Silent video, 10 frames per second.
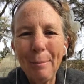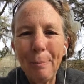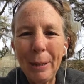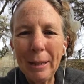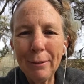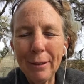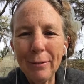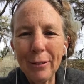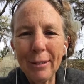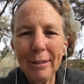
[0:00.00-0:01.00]
be the
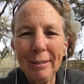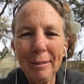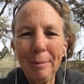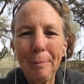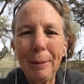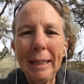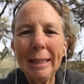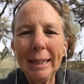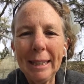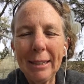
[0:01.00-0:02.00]
river, be
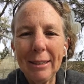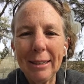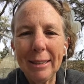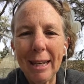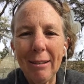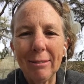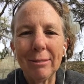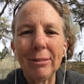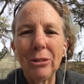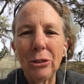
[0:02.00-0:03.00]
in the here and now.
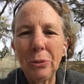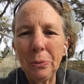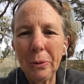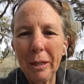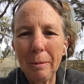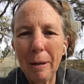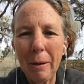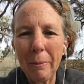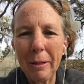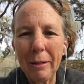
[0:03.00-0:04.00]
Don't worry
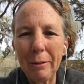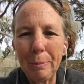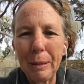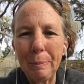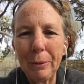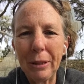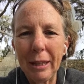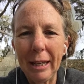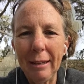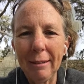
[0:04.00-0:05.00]
about what other people
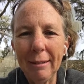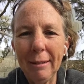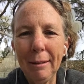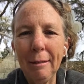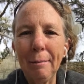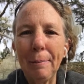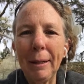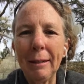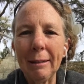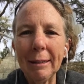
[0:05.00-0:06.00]
think.
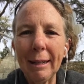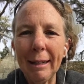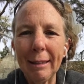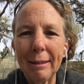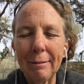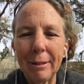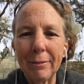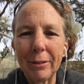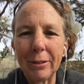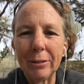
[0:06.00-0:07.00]
But unlike the
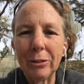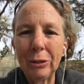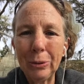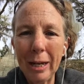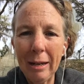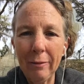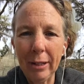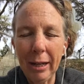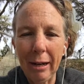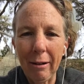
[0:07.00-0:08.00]
river, do have a
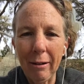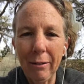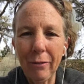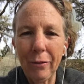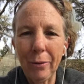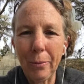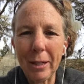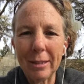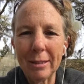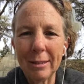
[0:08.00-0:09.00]
care for
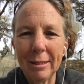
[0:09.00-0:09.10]
what's